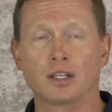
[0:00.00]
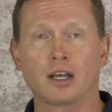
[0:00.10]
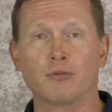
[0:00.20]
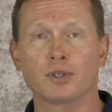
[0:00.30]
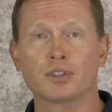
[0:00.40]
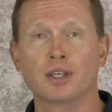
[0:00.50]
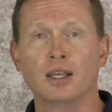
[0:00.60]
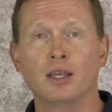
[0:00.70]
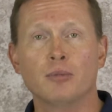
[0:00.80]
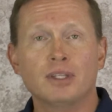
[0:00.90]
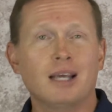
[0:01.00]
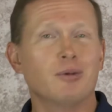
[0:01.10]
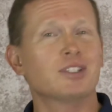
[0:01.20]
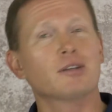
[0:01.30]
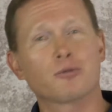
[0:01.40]
office, but that
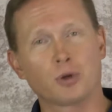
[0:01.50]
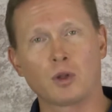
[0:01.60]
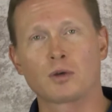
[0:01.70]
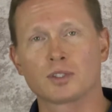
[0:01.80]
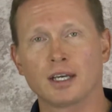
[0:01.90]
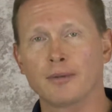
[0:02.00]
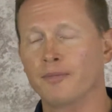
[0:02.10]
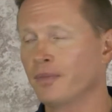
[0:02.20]
was it for a long time.